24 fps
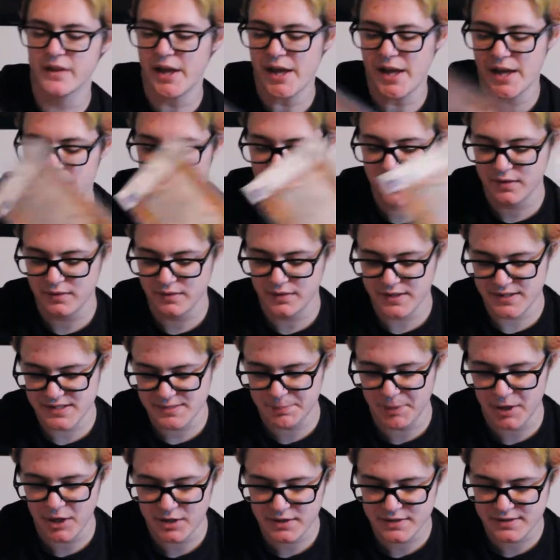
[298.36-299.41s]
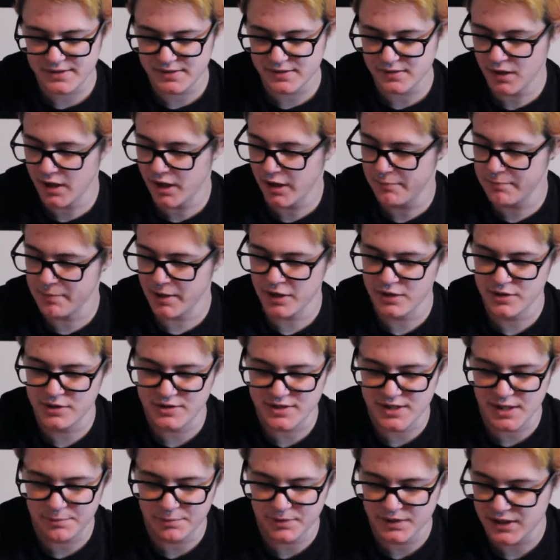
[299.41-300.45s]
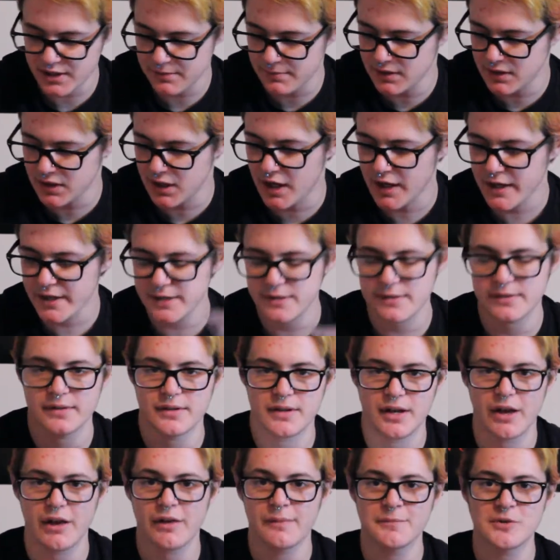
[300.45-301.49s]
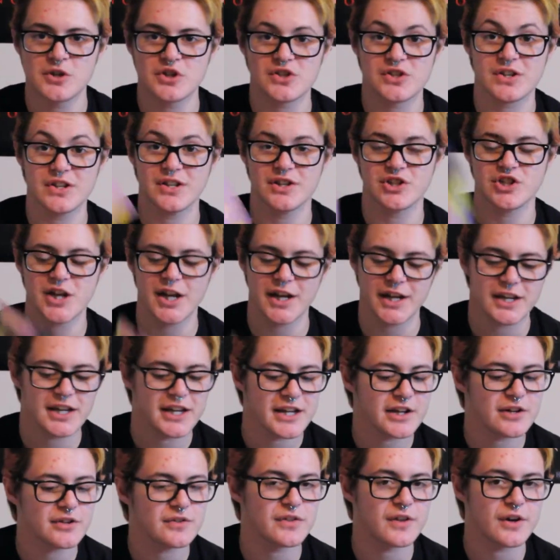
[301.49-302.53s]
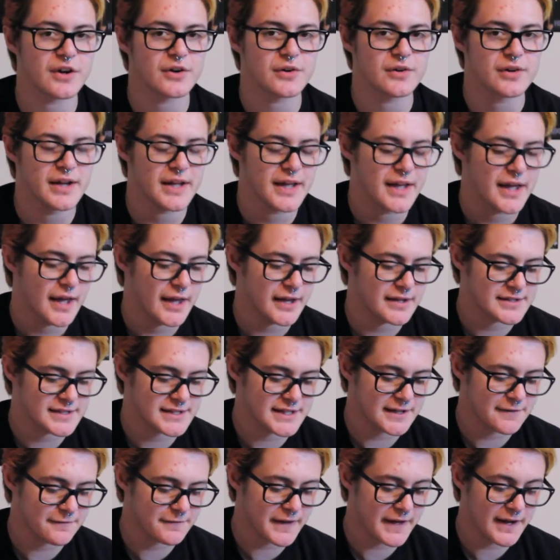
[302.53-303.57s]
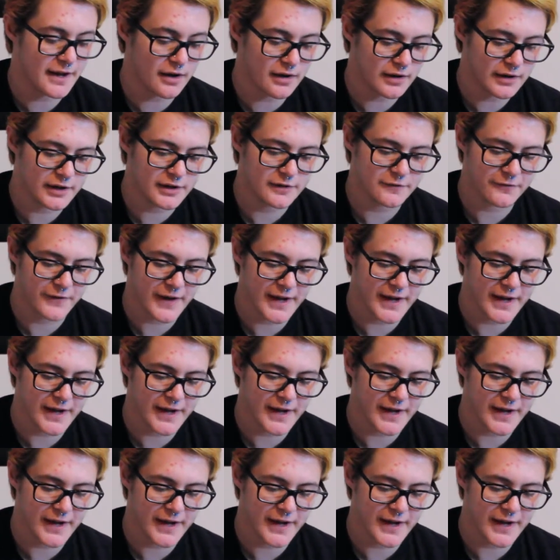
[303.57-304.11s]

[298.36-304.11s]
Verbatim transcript: they this box uh, partners up with them a lot. I'm just going to check in here, though, and see if they are, in